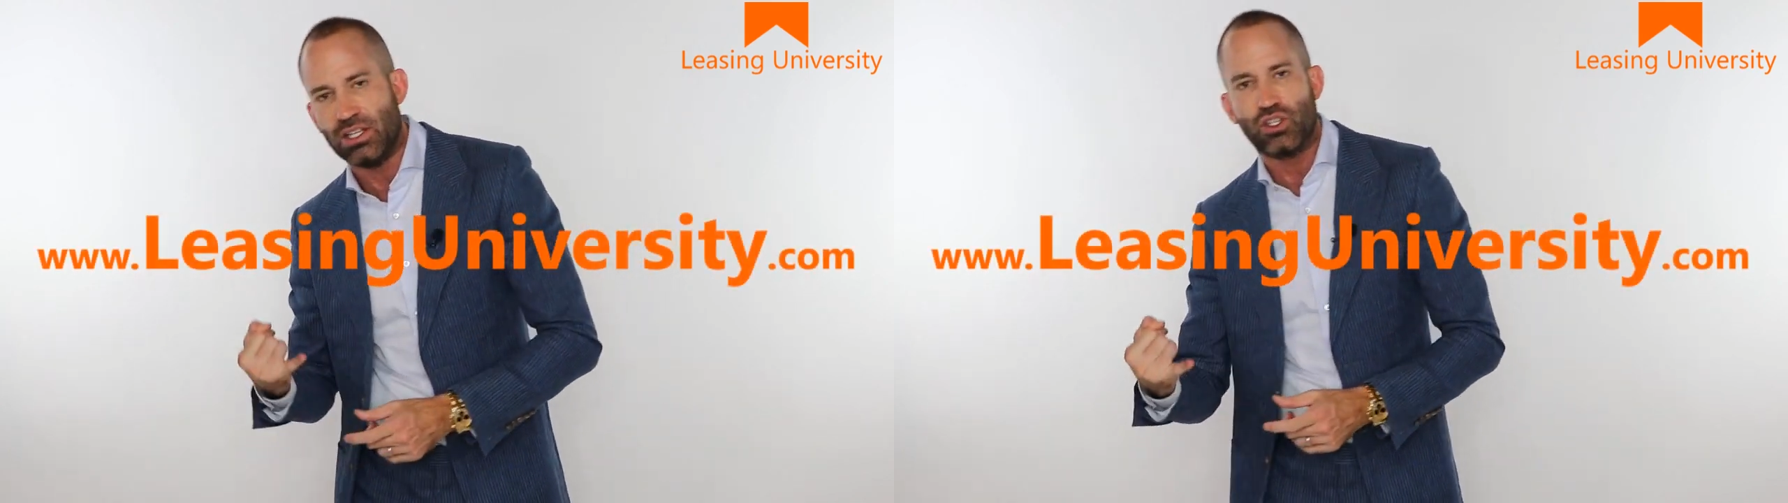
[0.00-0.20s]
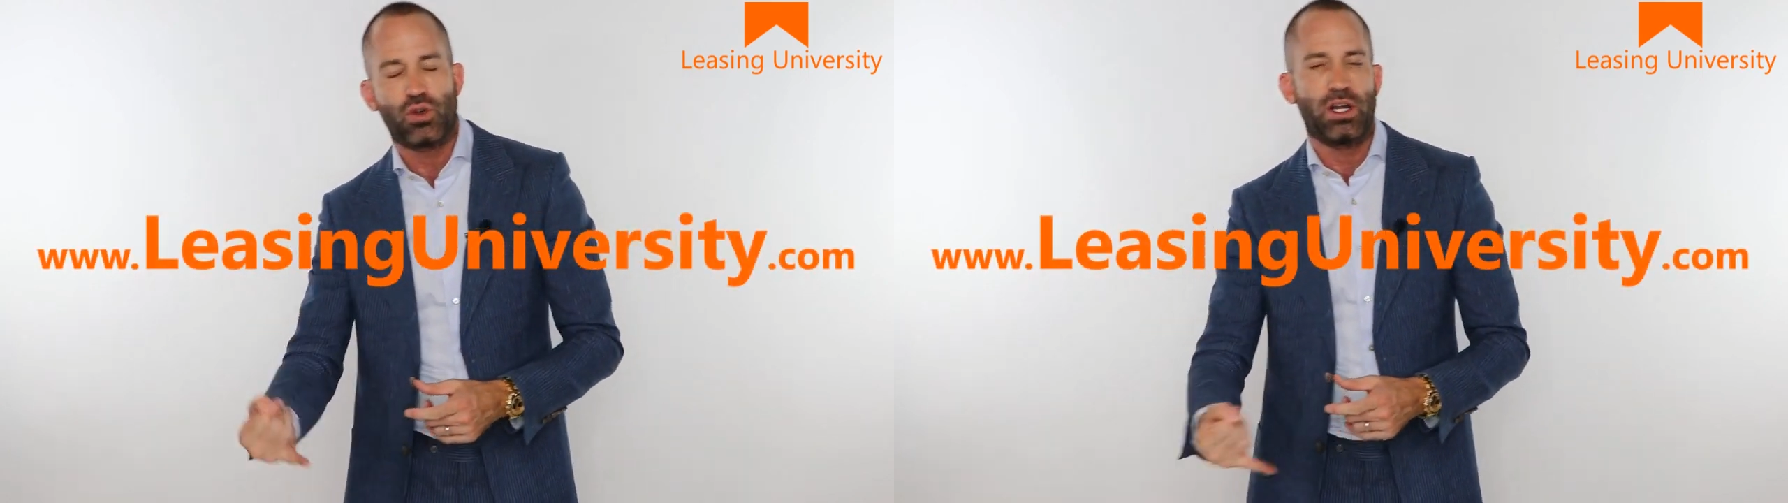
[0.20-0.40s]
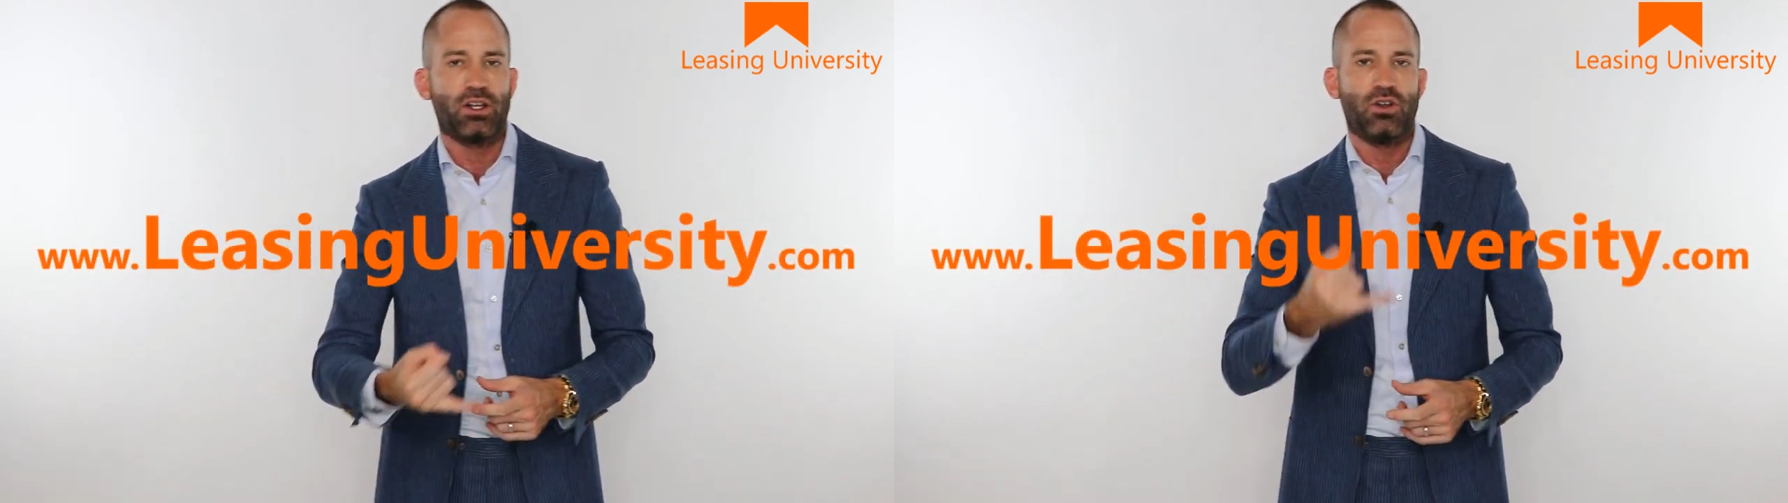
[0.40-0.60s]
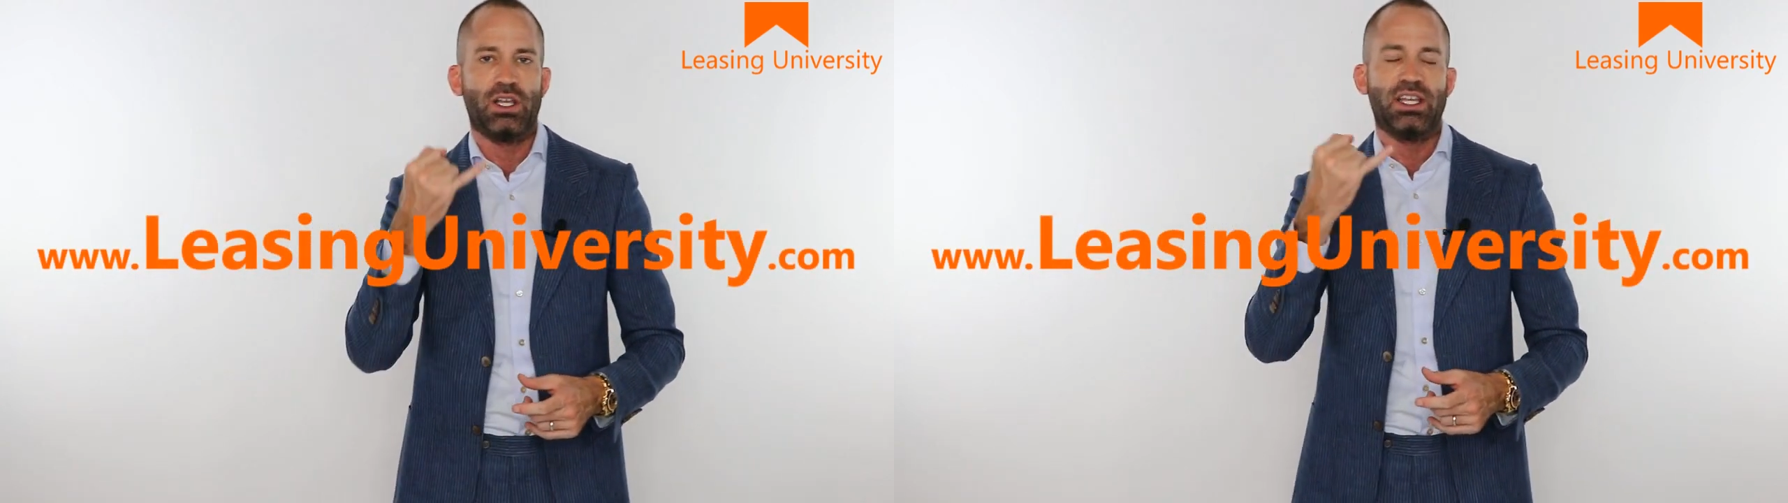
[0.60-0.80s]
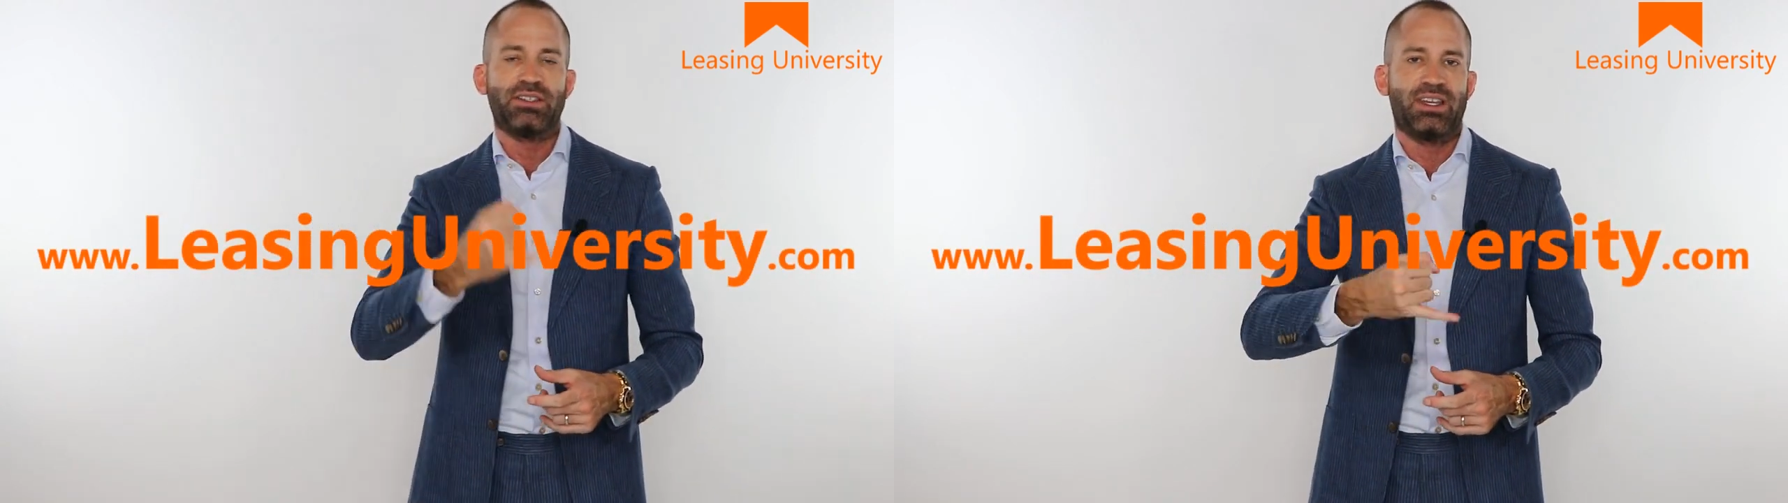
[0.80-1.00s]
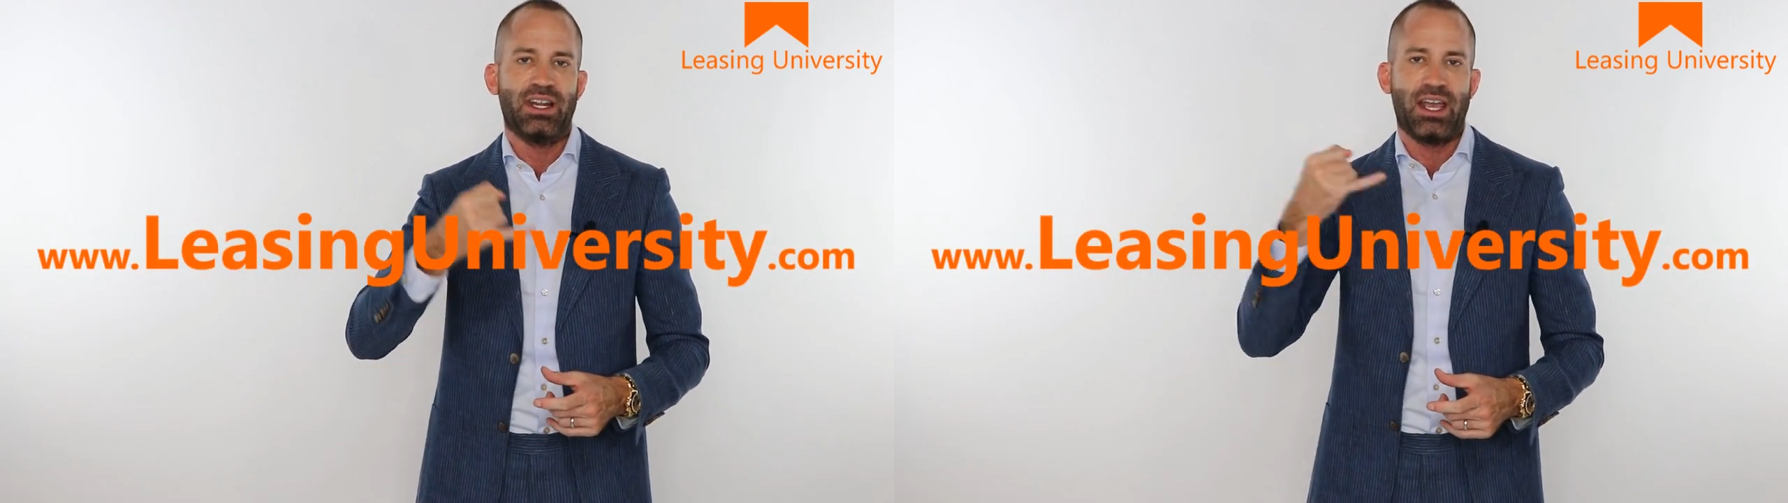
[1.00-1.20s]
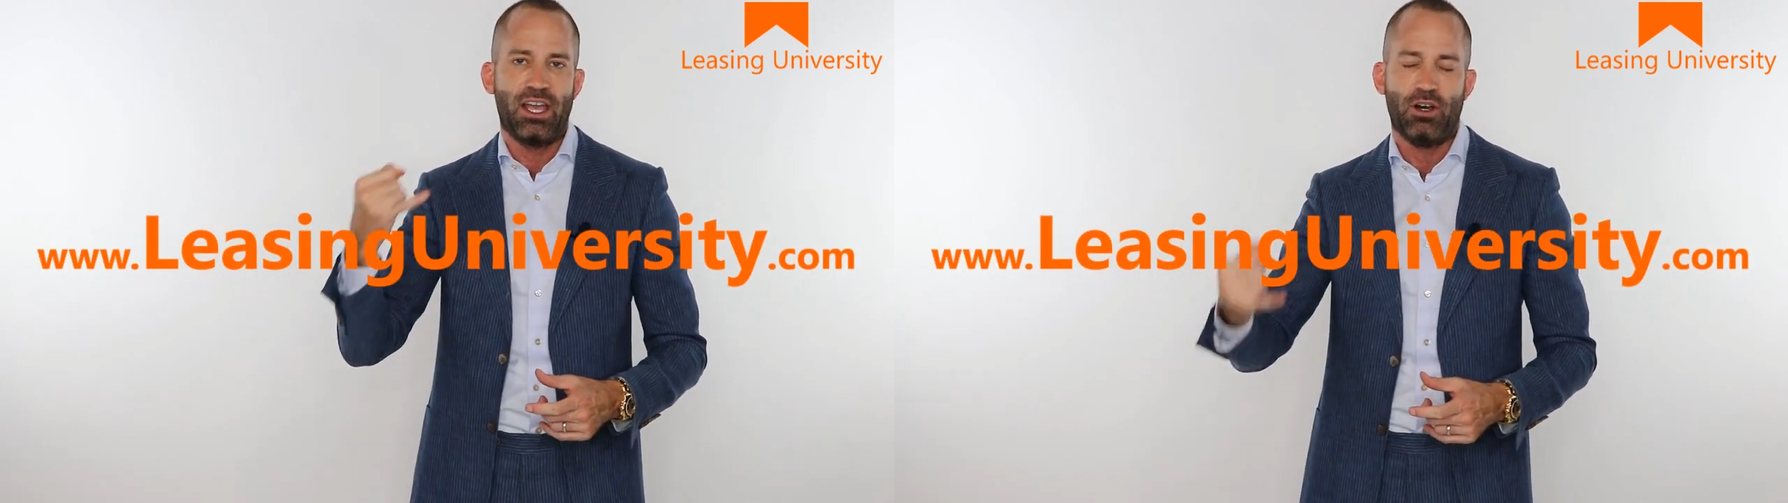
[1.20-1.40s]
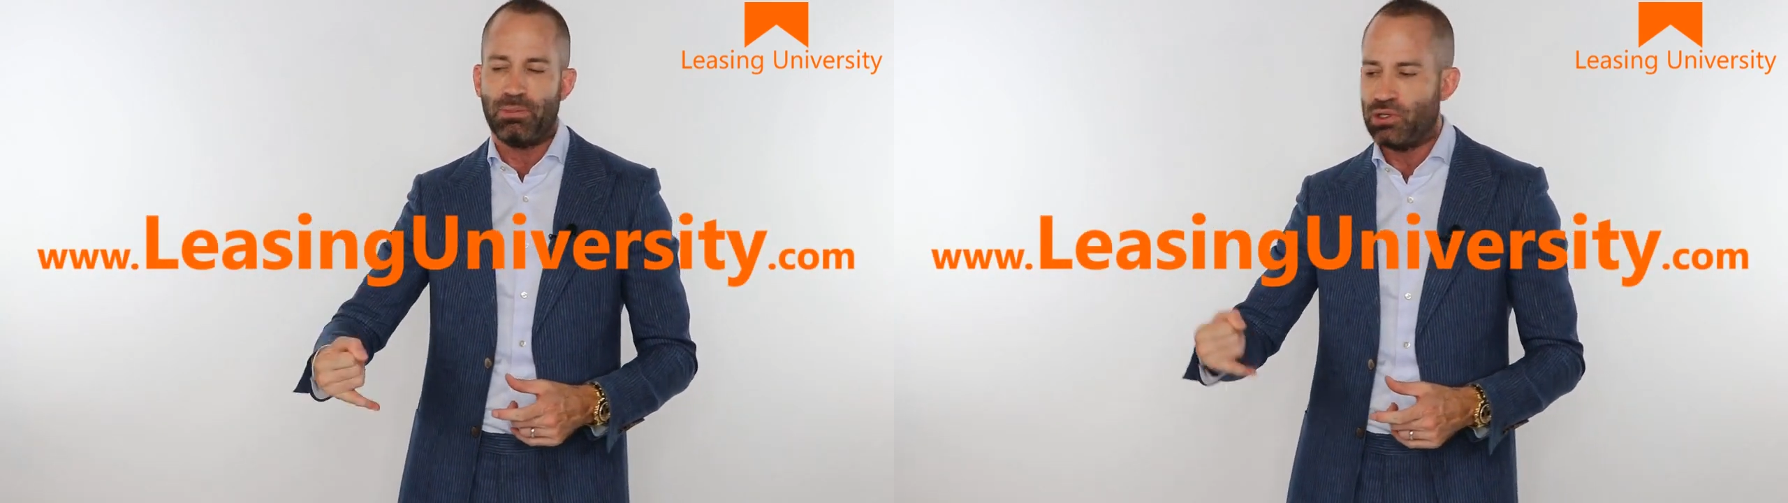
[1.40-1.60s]
it's critical, it's gonna
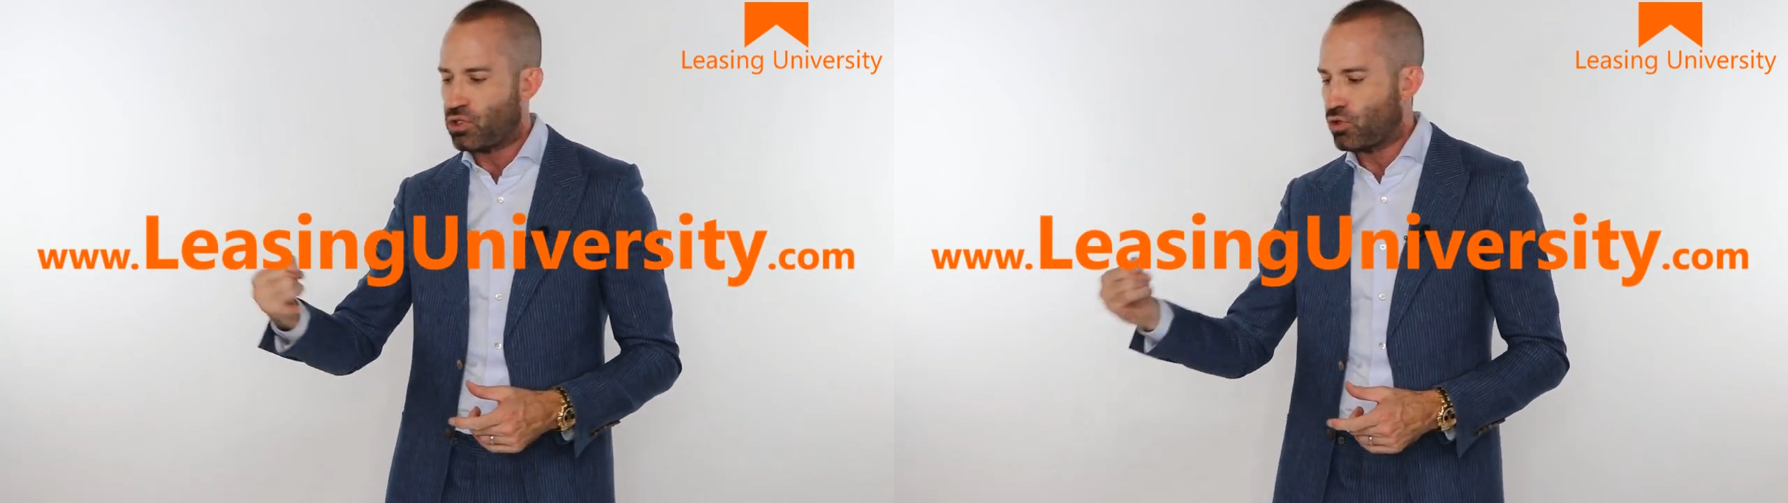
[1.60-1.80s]
help you.